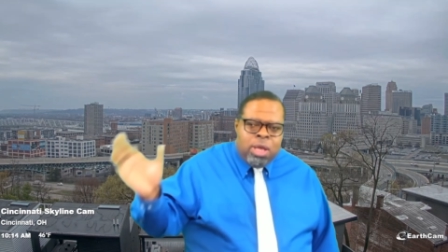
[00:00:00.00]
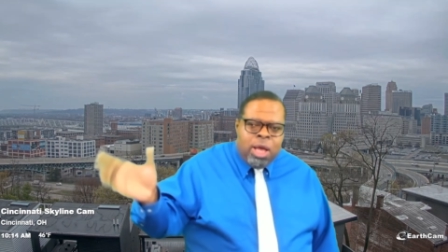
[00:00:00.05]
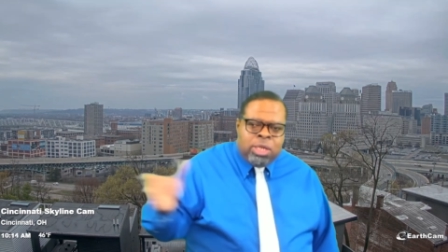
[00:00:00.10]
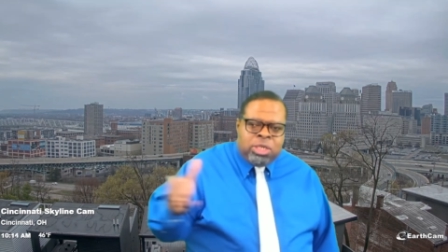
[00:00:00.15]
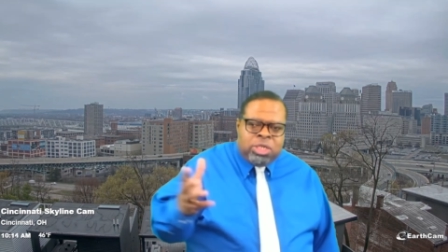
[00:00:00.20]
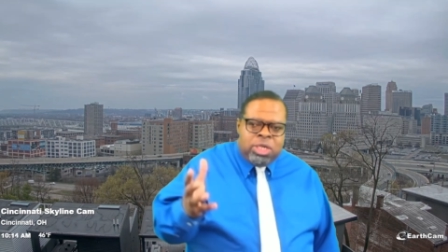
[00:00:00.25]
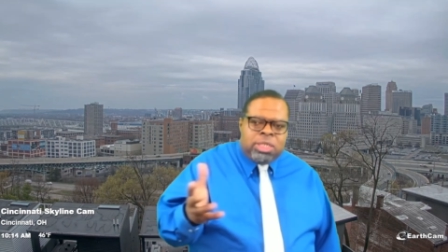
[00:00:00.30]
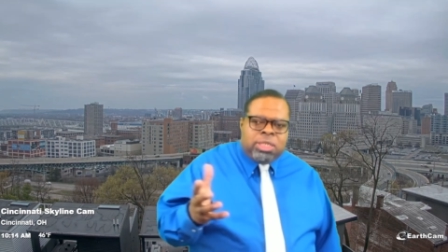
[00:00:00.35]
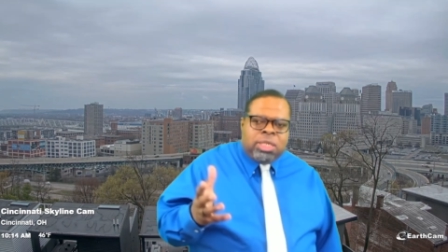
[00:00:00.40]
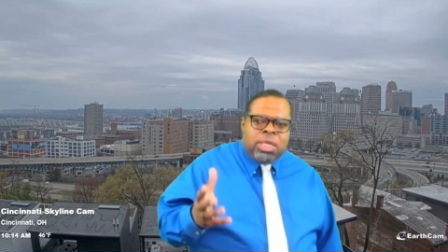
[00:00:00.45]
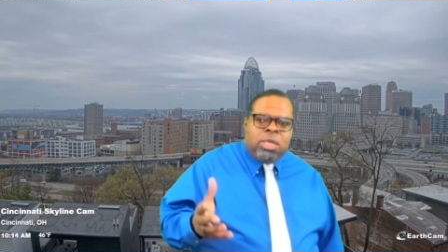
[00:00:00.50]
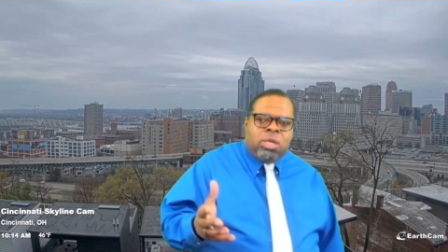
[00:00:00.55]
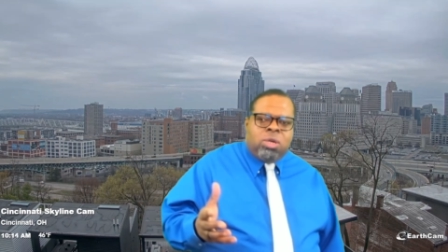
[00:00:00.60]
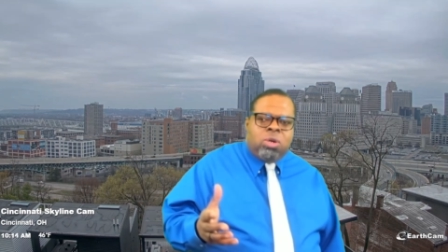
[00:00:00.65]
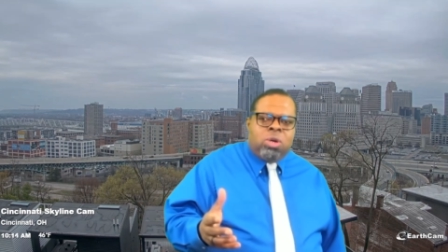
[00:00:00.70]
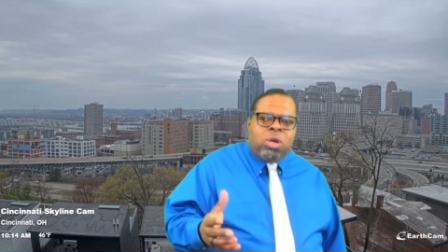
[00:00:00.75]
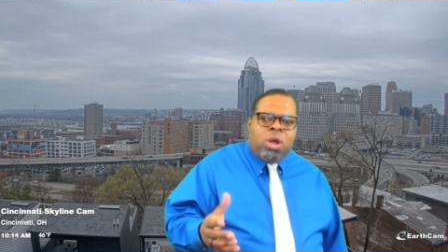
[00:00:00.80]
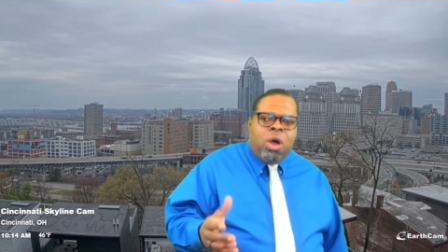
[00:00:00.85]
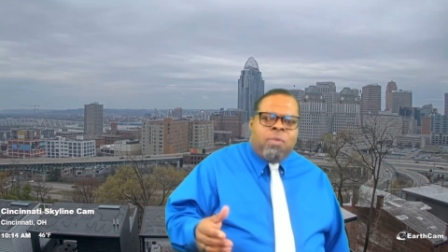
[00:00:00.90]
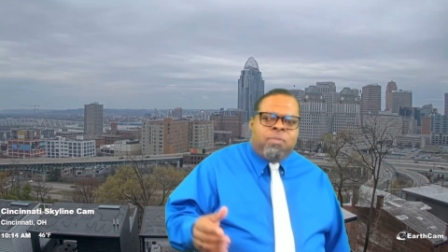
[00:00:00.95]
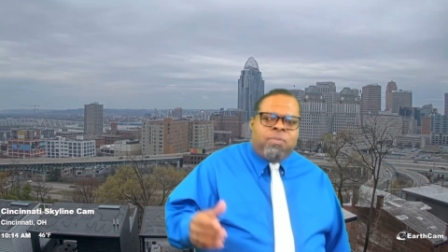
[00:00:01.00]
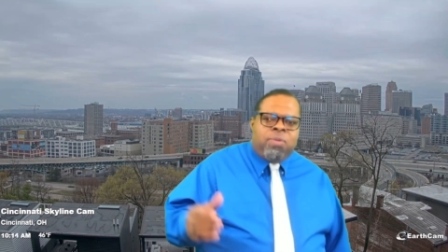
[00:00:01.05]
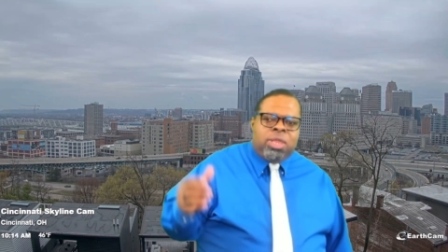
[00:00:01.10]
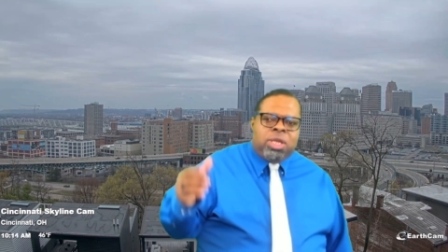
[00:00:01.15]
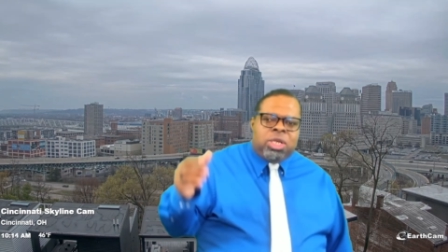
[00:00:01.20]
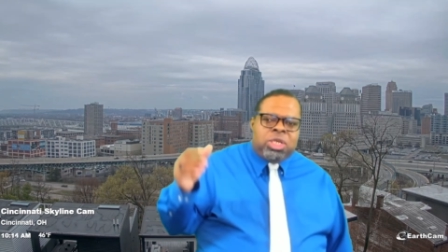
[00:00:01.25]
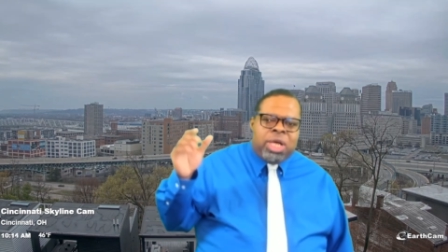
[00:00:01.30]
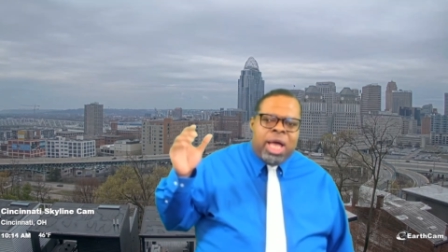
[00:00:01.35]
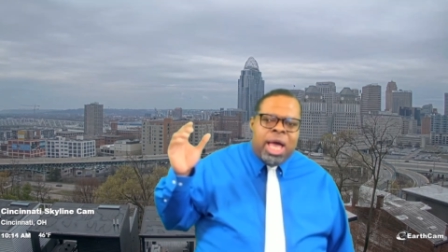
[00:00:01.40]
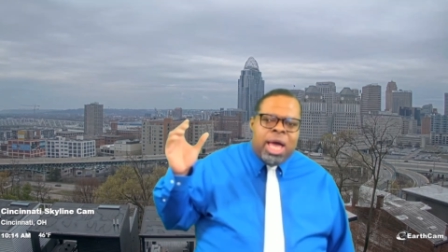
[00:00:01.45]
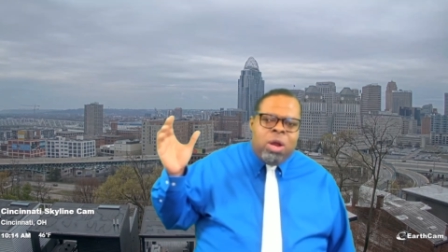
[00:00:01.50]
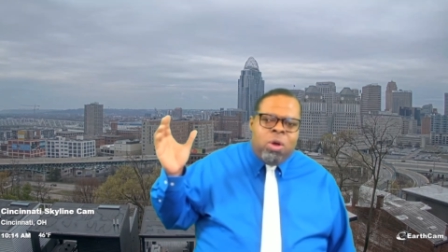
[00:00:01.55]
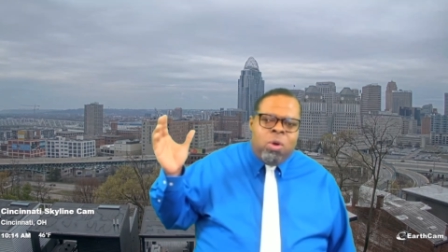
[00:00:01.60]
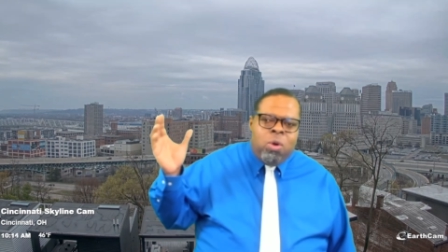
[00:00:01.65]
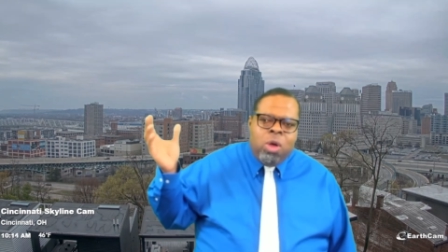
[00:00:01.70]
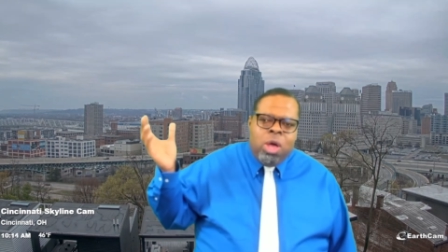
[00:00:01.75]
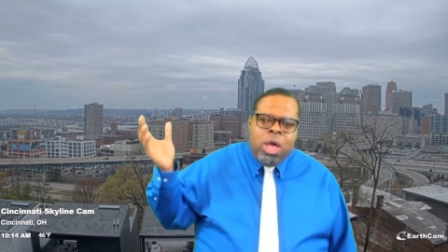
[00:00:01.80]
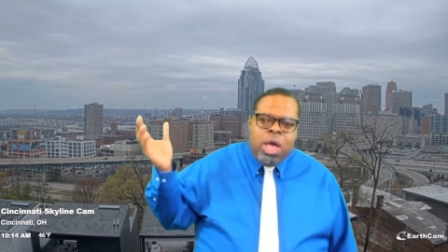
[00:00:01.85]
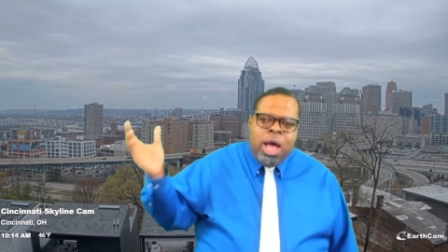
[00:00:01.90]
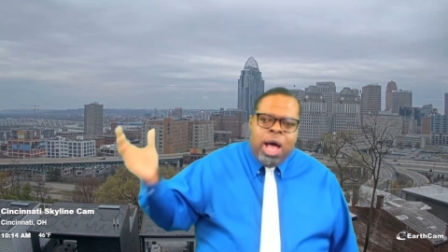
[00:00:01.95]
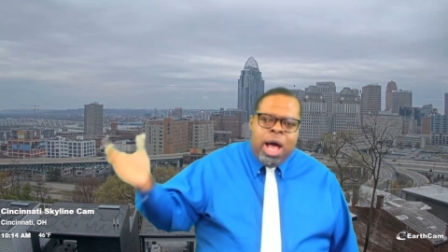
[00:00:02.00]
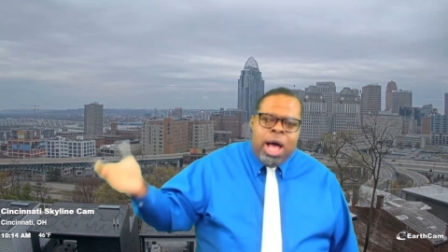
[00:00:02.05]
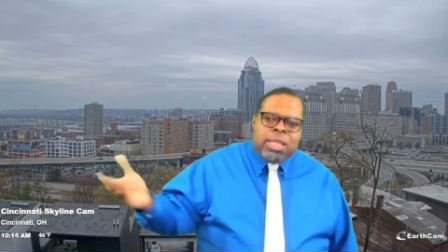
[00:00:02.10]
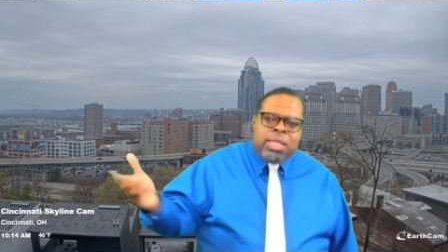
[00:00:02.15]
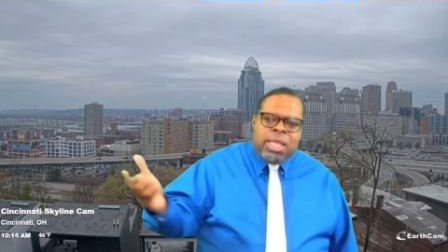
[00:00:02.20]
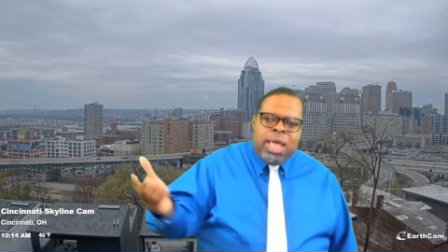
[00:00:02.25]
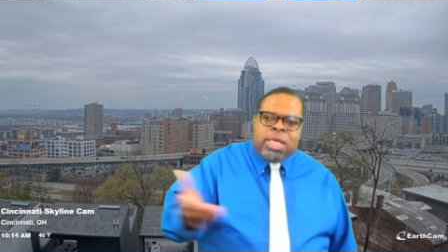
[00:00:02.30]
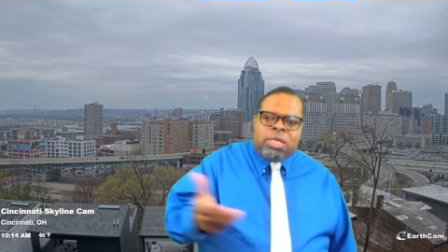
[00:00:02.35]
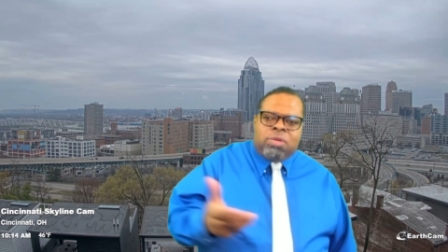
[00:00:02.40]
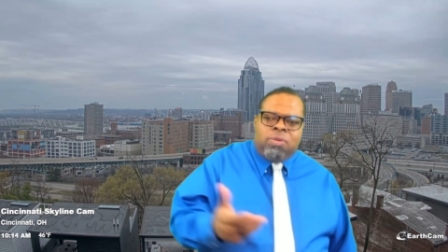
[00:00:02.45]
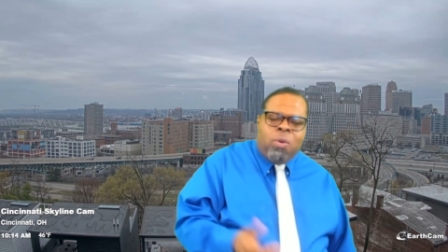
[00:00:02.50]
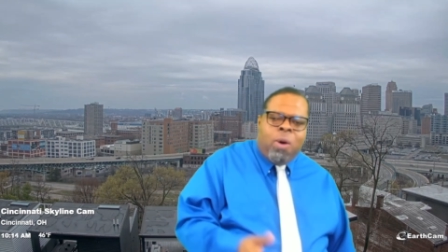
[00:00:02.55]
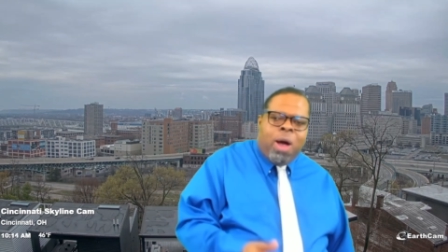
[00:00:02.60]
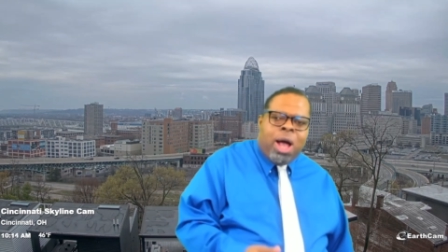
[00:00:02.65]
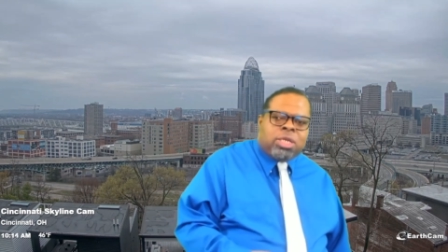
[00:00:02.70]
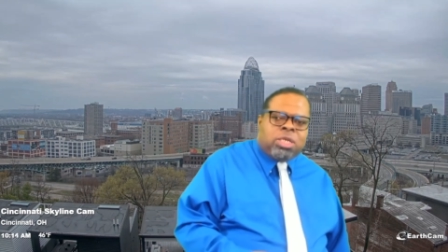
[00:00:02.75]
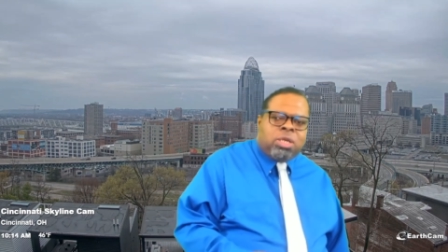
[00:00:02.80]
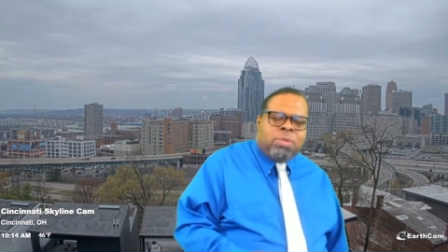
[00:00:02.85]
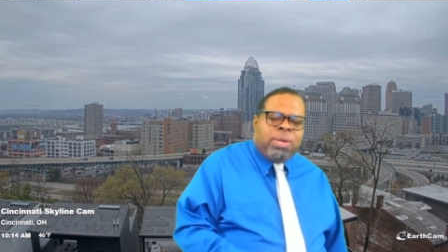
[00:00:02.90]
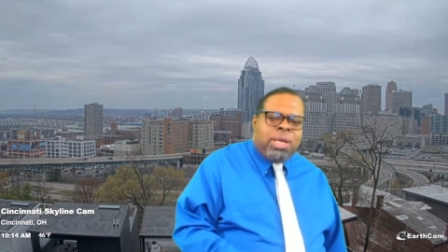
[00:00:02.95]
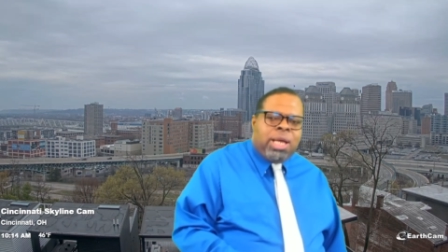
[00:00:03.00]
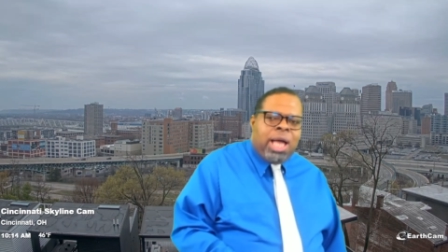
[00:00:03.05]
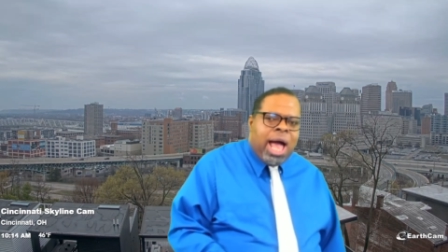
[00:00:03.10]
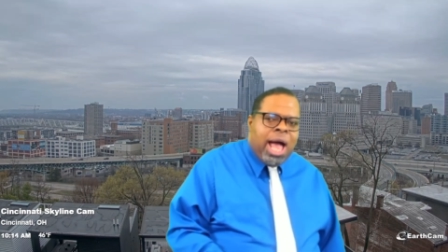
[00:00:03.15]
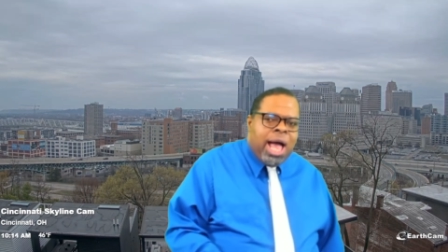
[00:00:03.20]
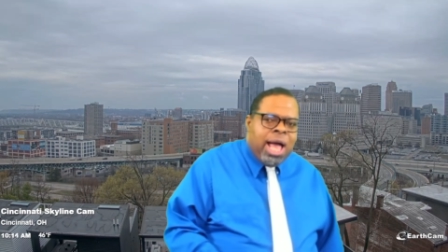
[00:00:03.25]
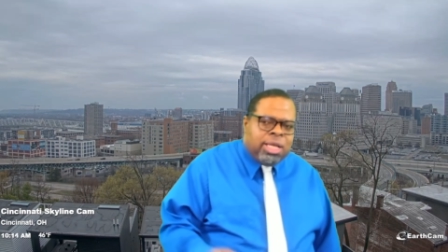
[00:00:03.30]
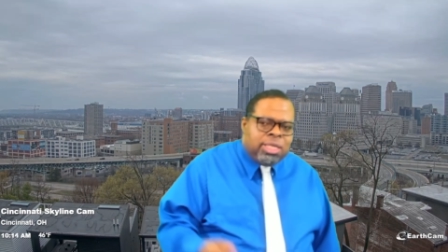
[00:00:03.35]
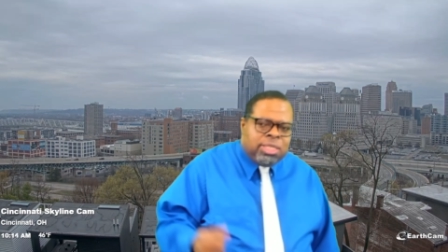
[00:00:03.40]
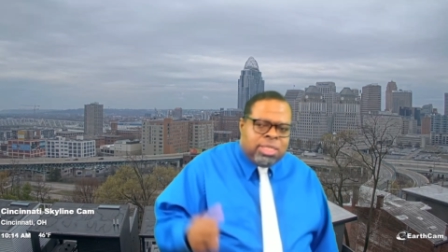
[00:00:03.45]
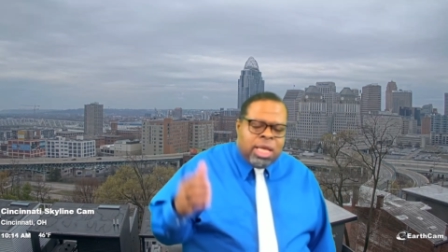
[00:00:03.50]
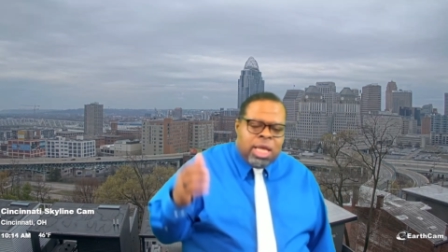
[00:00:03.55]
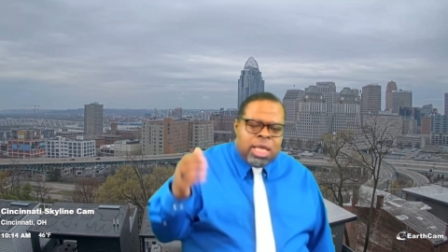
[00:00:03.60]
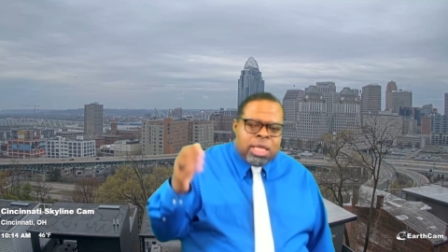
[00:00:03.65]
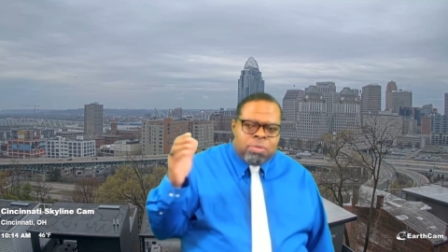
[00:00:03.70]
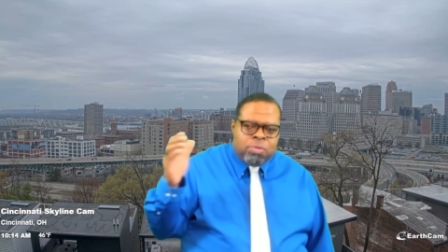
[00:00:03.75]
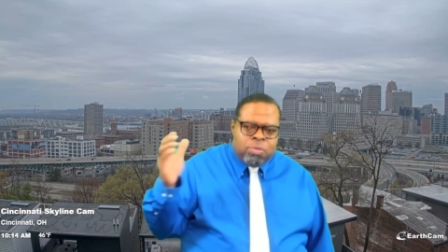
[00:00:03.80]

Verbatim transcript: Just a little note for the channel. Thanks for watching me, guys.